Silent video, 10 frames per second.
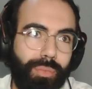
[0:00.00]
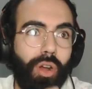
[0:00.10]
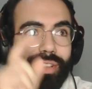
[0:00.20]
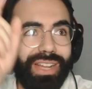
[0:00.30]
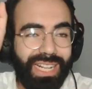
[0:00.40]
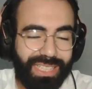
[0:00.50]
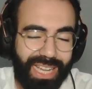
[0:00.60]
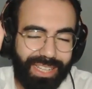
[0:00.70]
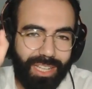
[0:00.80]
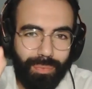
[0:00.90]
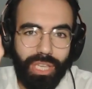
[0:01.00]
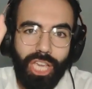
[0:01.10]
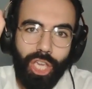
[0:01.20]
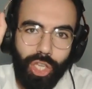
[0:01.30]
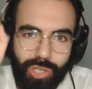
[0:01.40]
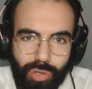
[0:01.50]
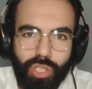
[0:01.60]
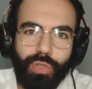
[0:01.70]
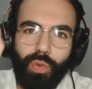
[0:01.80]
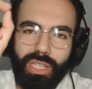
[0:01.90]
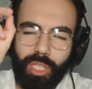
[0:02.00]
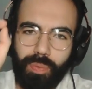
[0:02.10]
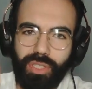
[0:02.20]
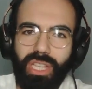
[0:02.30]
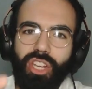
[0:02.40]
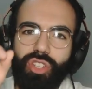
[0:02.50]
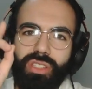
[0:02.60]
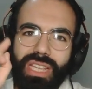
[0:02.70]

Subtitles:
or there can be useful interpretations